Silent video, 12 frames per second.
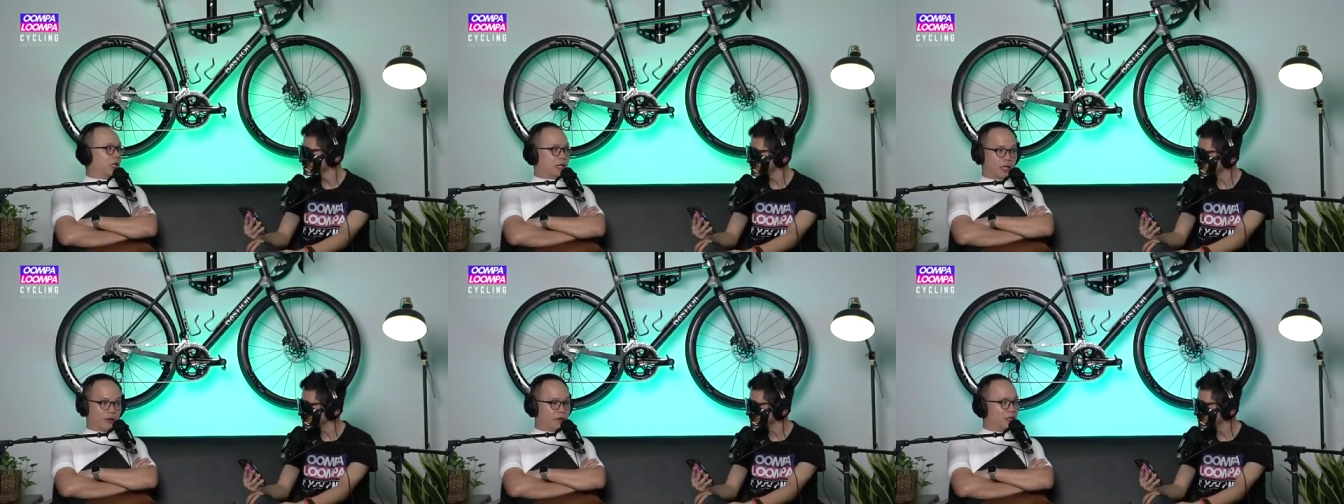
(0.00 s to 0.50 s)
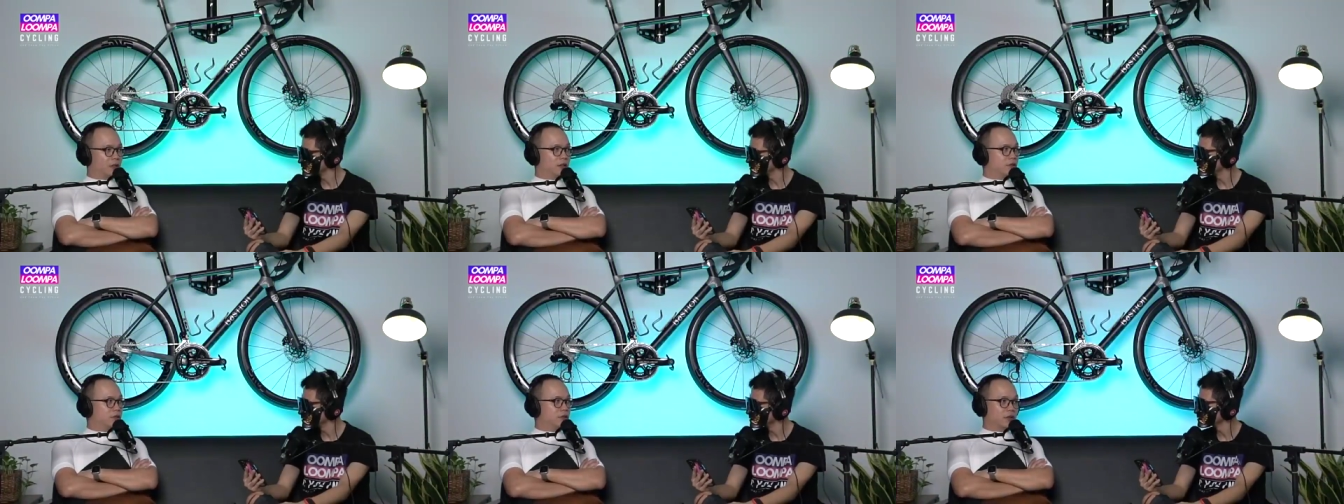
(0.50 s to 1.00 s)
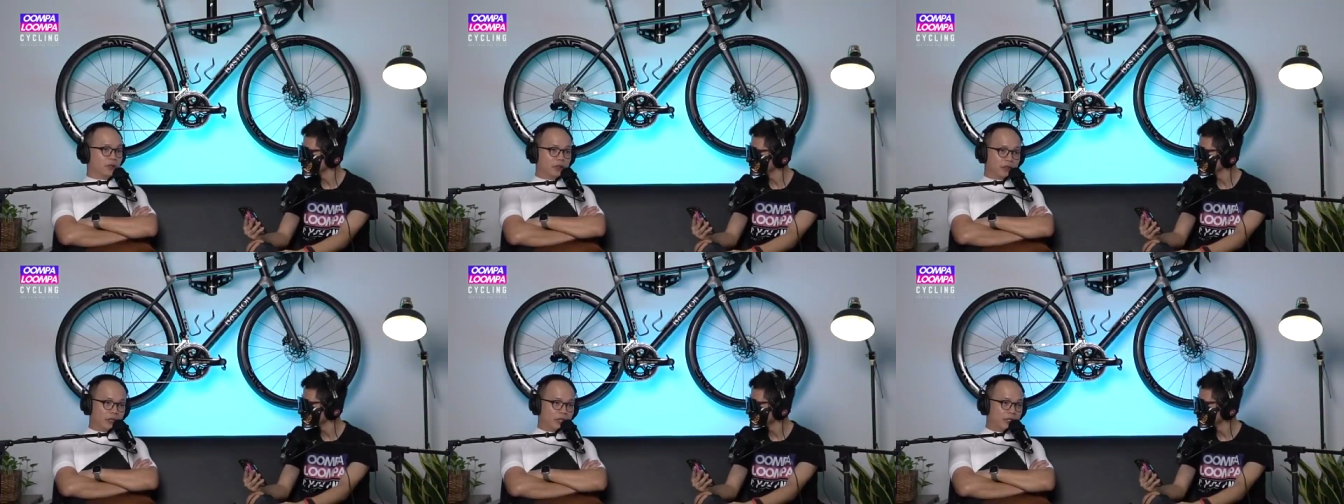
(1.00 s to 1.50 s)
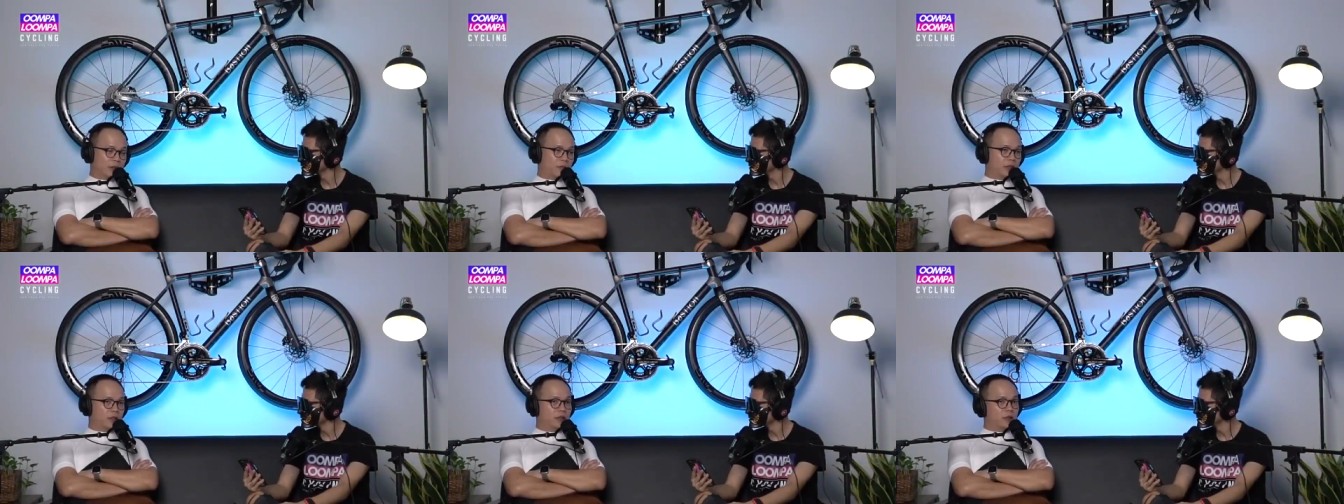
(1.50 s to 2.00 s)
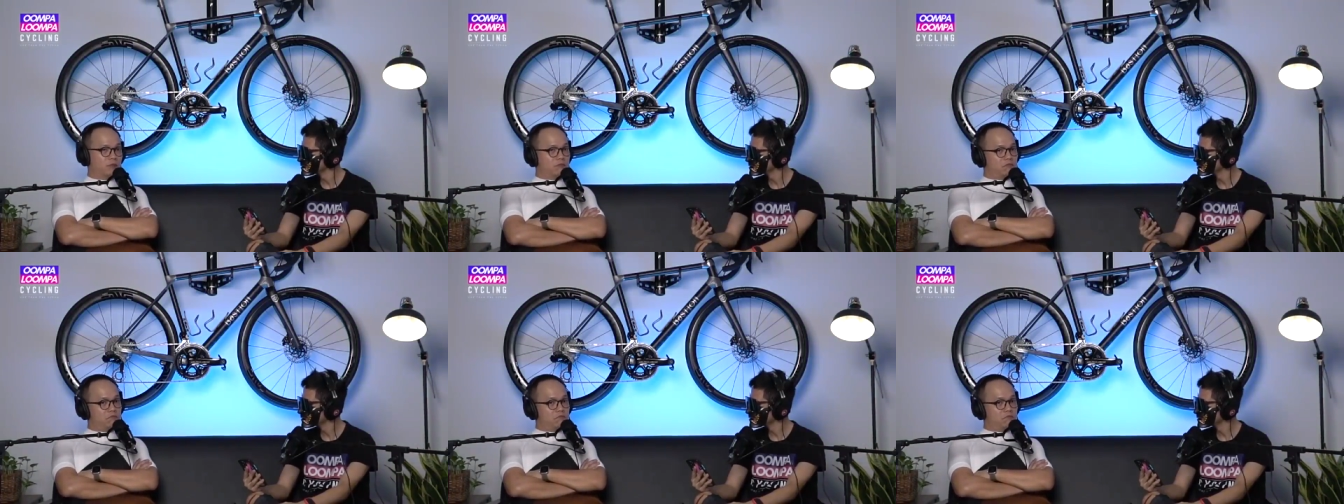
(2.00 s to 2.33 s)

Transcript: I mm. guarantee you. Is the lens better?